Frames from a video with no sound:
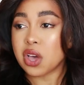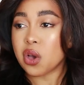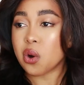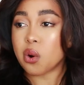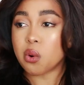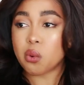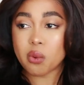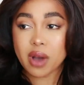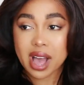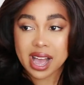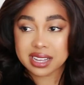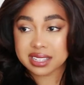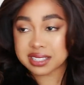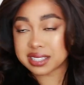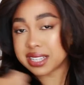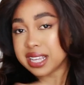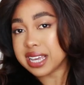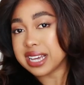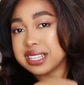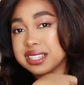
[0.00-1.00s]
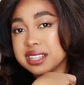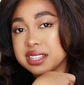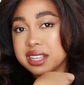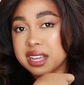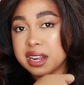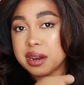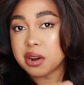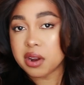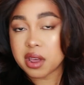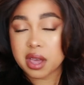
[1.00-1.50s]
or wax sticks and
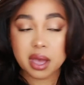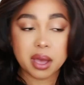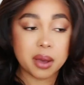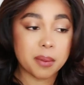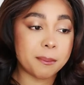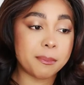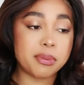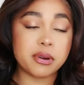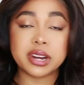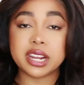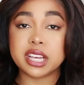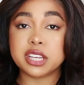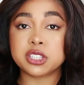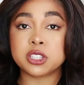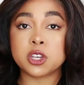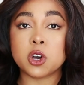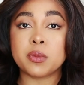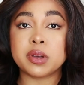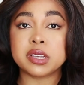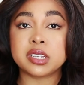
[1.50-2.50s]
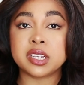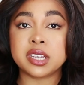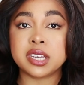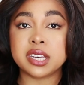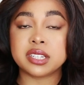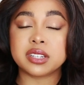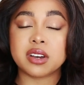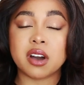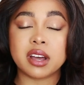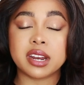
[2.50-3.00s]
then putting so much
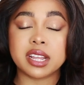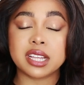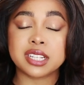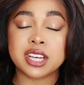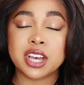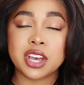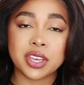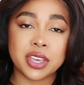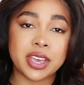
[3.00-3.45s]
heat on it,